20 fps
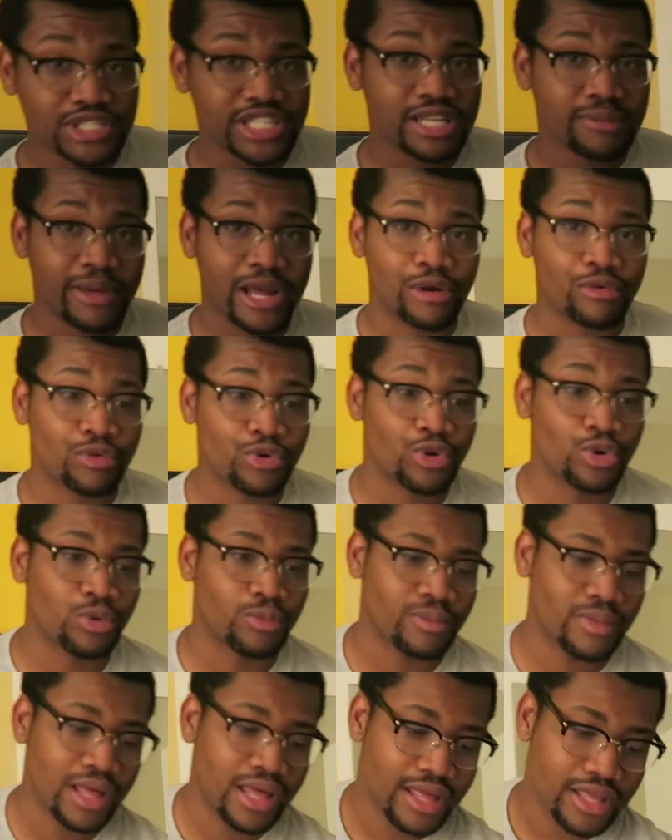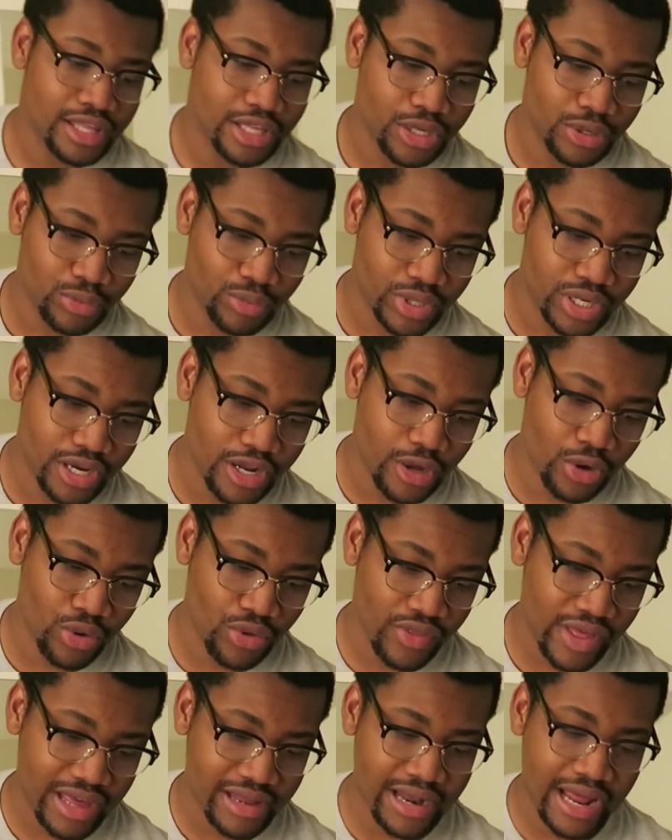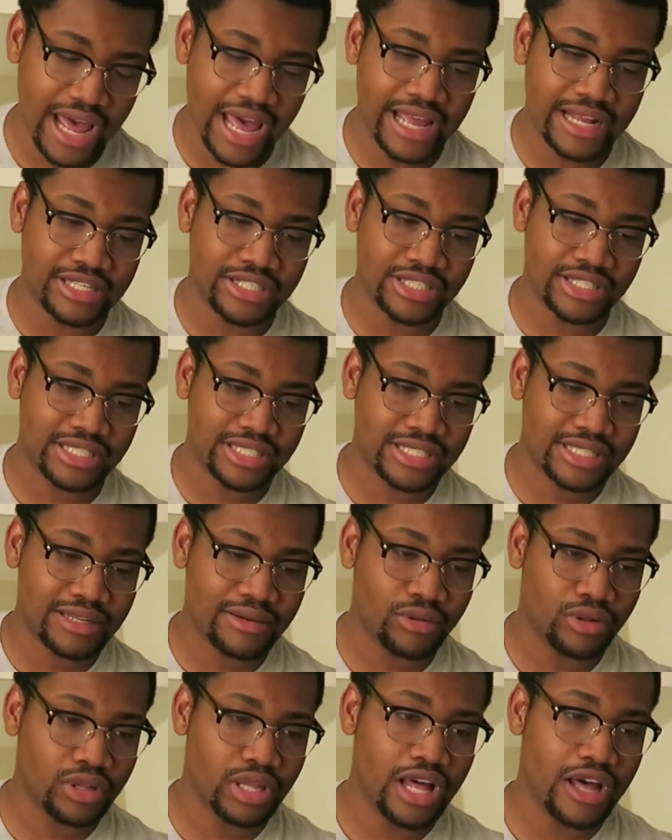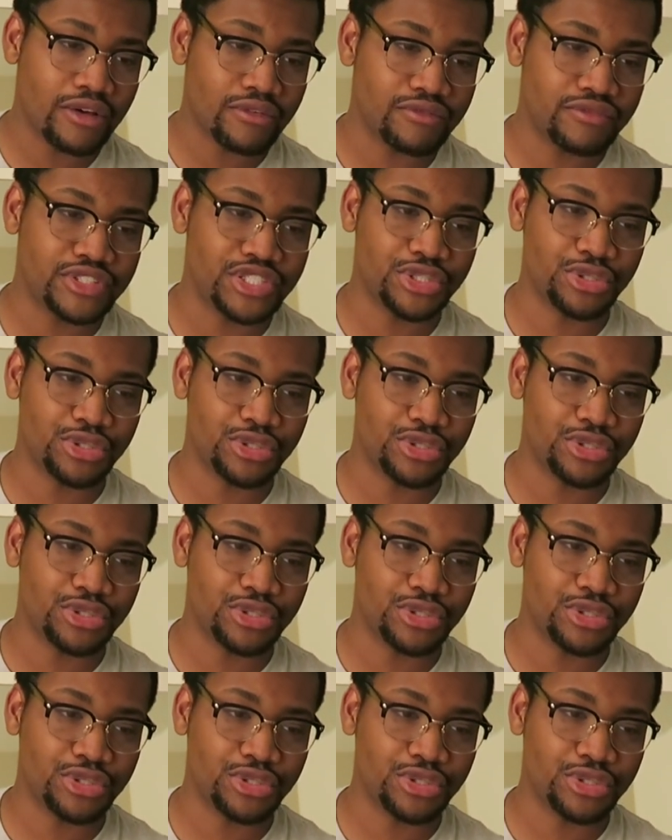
seen my room, you would know that I just love